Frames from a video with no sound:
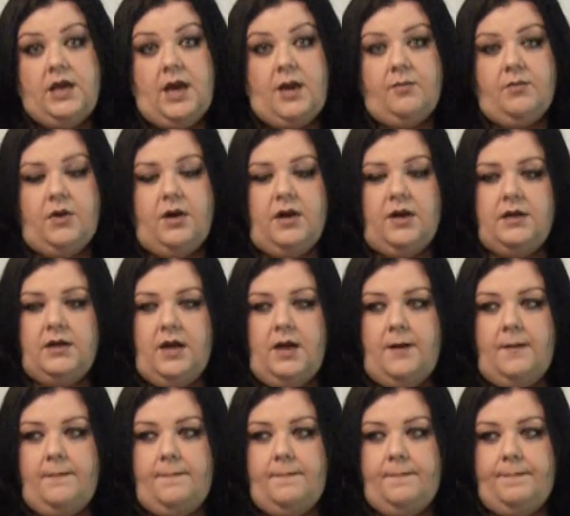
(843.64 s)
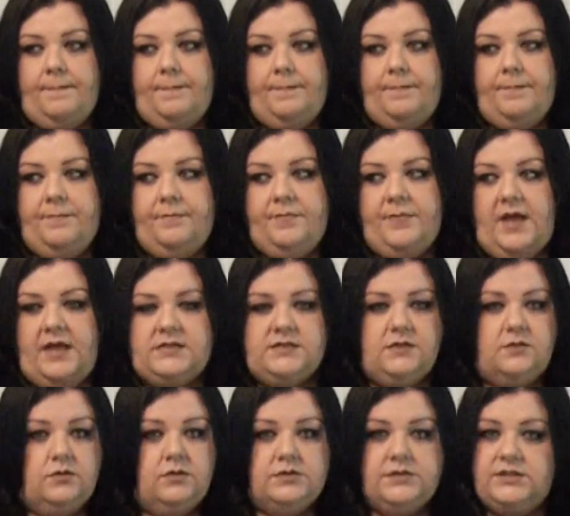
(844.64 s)
on camera,
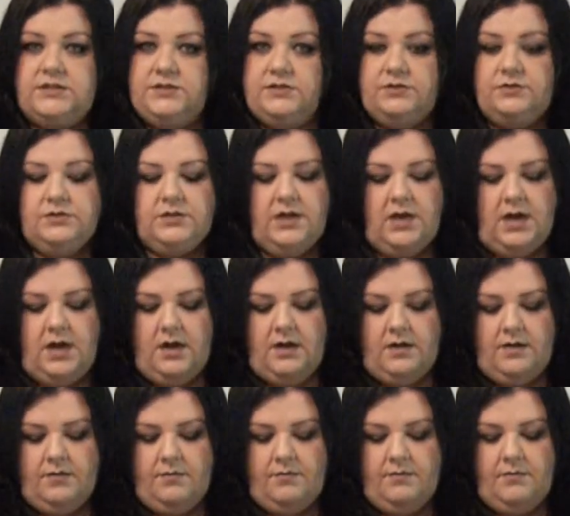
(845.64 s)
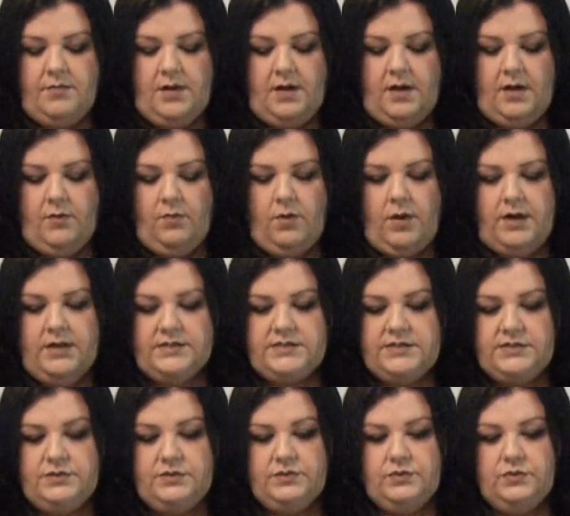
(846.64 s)
that's cool too. I
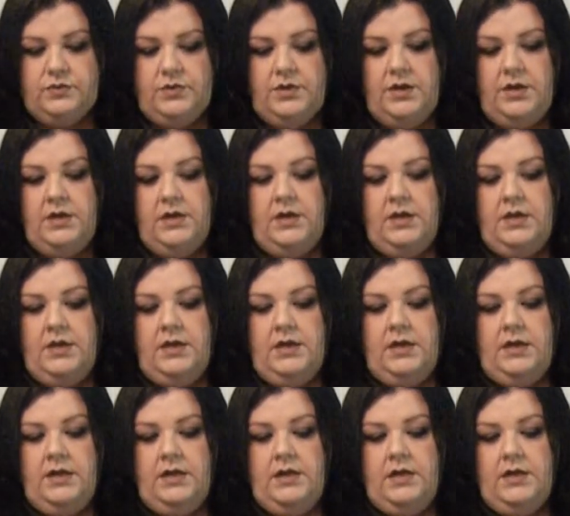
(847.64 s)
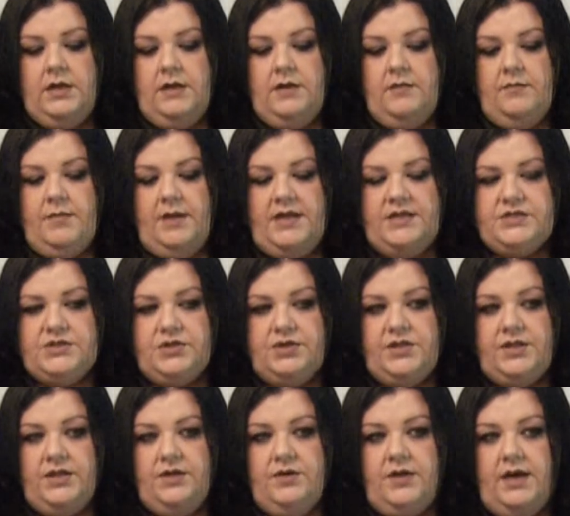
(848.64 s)
wanted to make
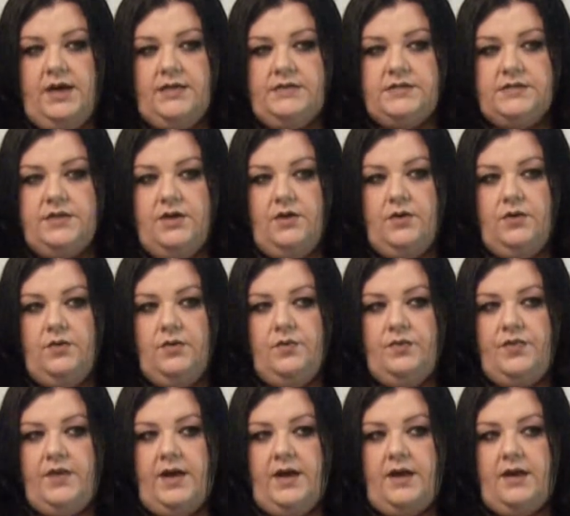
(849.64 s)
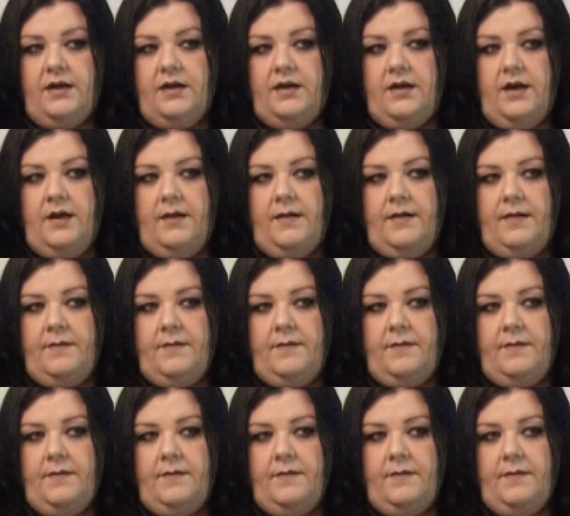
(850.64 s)
sure that you guys know that